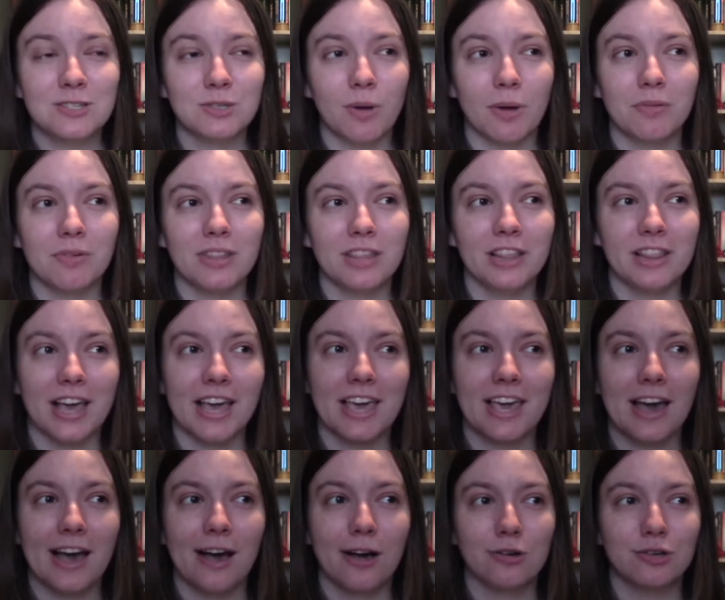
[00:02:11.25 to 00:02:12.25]
So I really like
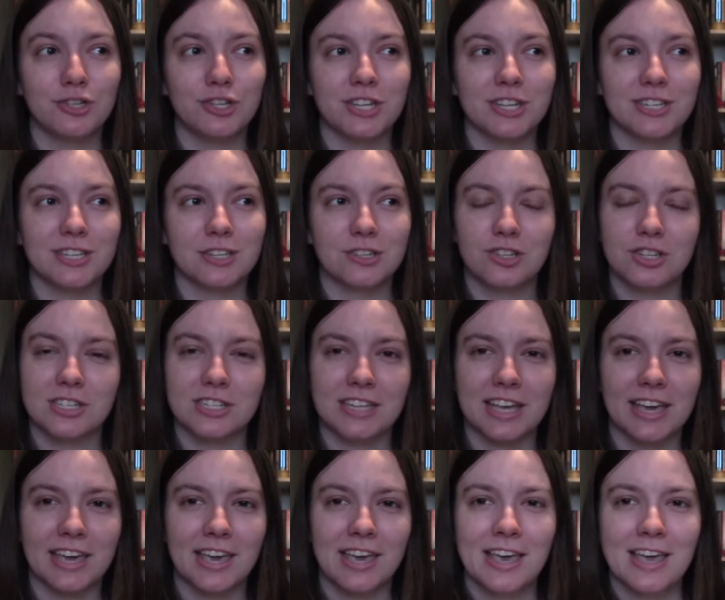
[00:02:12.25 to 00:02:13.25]
how she isn't just
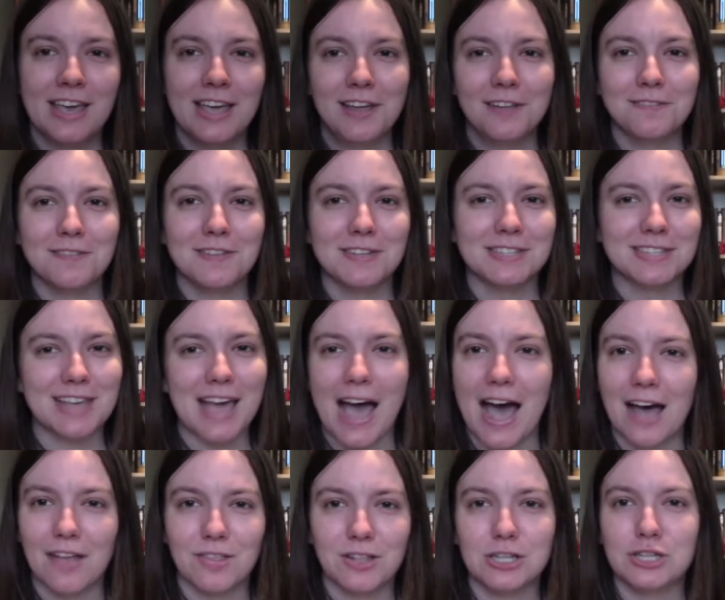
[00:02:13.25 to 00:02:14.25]
like this
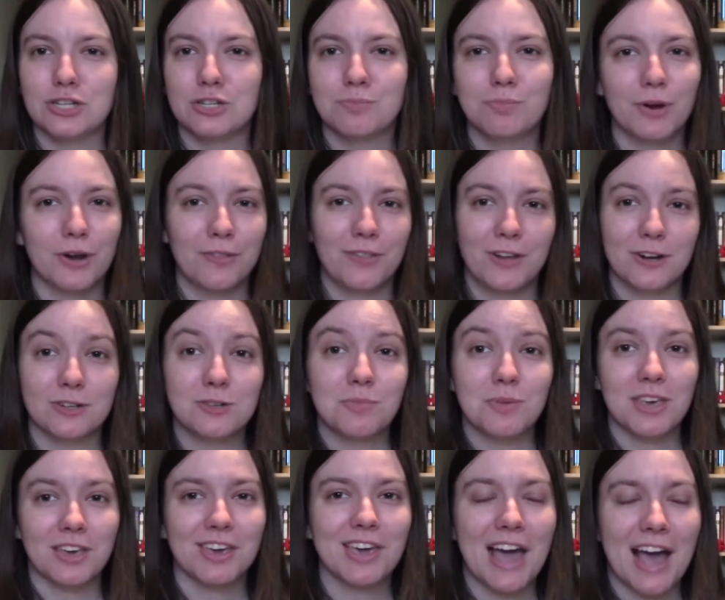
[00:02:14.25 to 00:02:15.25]
cat that just put in there to
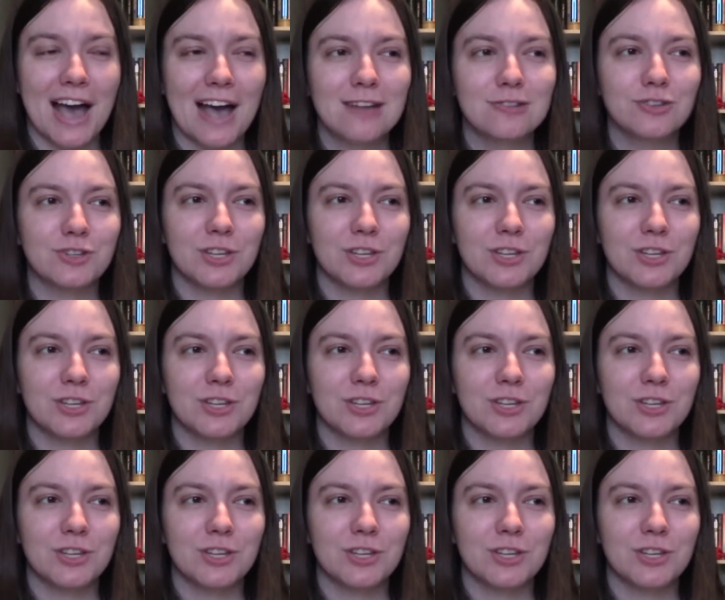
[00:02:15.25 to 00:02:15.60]
be a cat.